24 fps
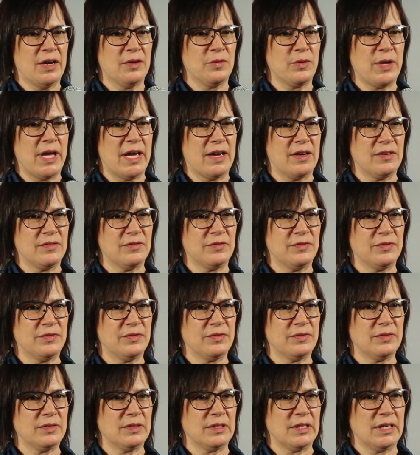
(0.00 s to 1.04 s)
We have
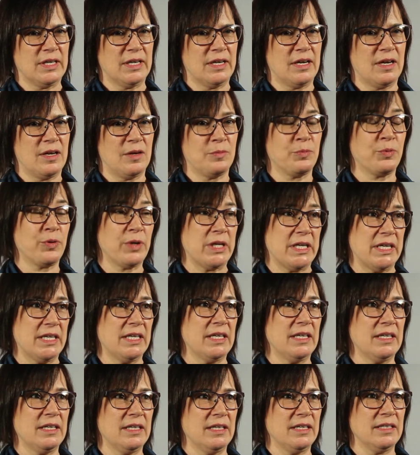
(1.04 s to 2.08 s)
a
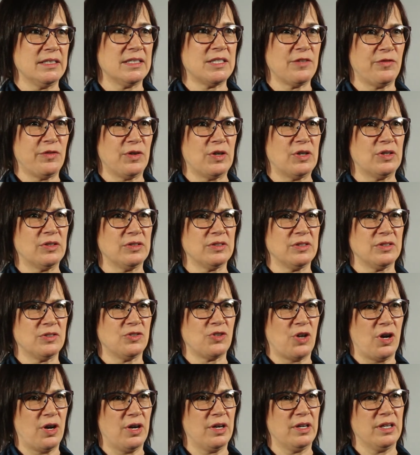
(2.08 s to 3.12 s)
pretty difficult
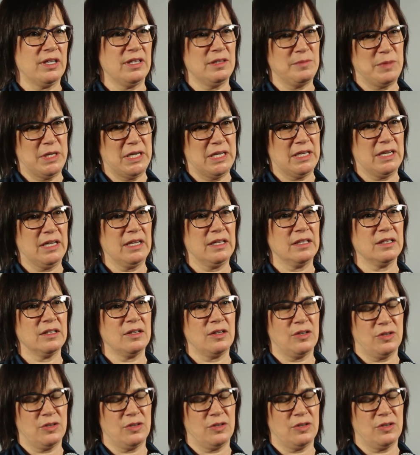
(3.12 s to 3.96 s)
draw in the beginning,